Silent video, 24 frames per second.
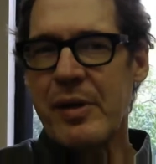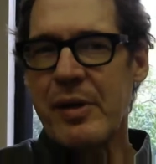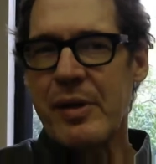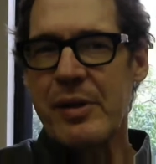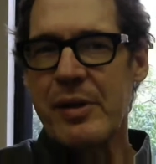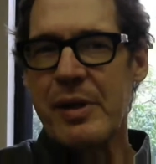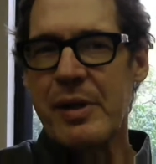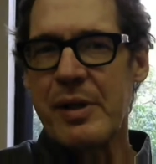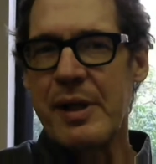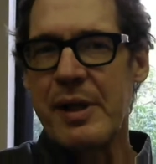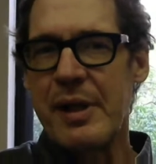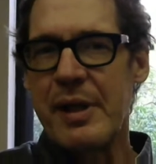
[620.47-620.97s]

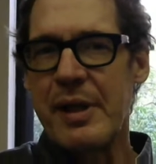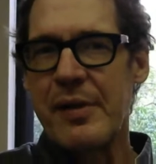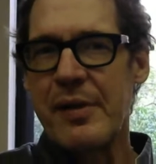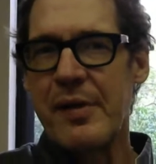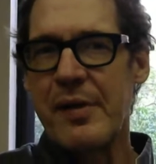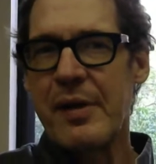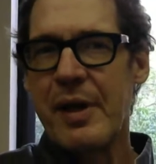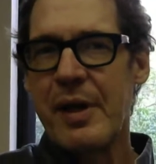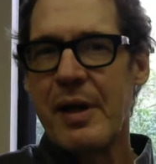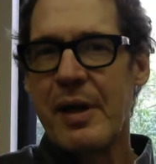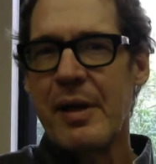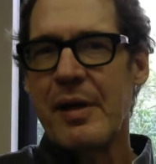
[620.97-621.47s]

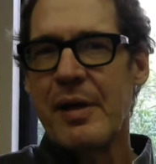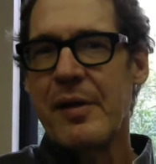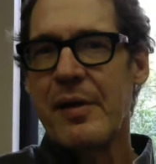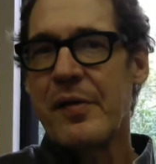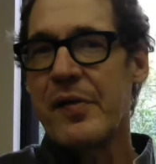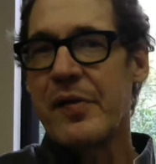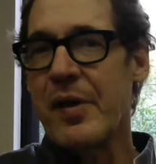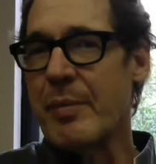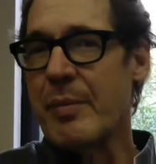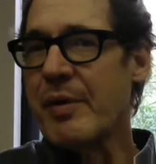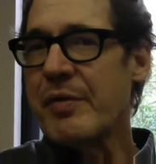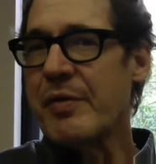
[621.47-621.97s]
Clearly,
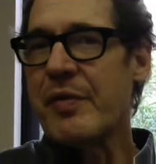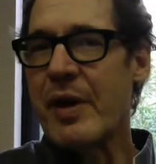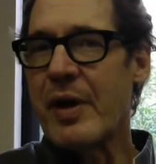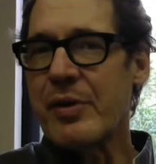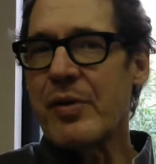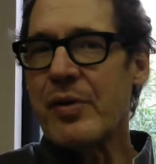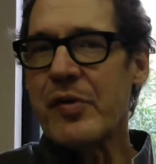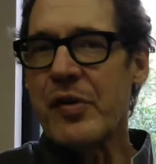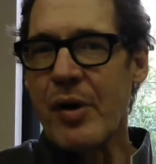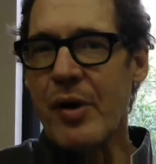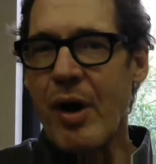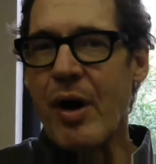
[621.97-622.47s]
some
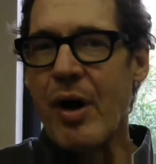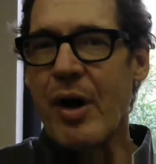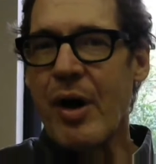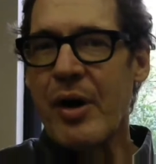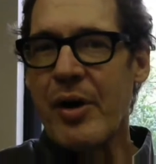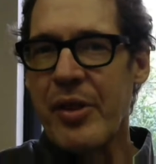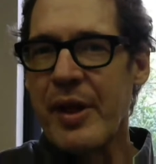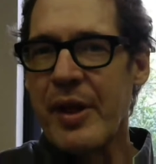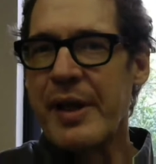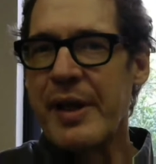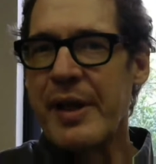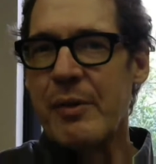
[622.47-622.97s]
offenders
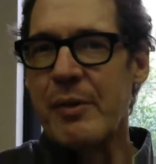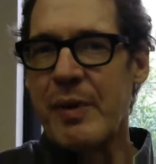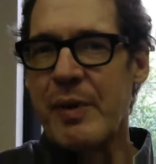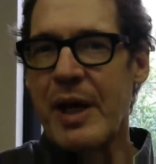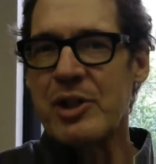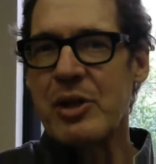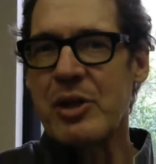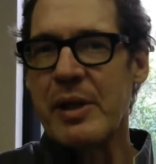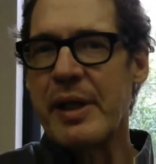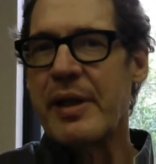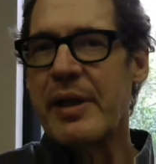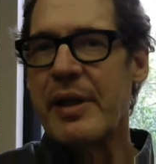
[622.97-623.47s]
are thinking
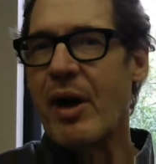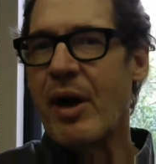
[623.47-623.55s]
rationally.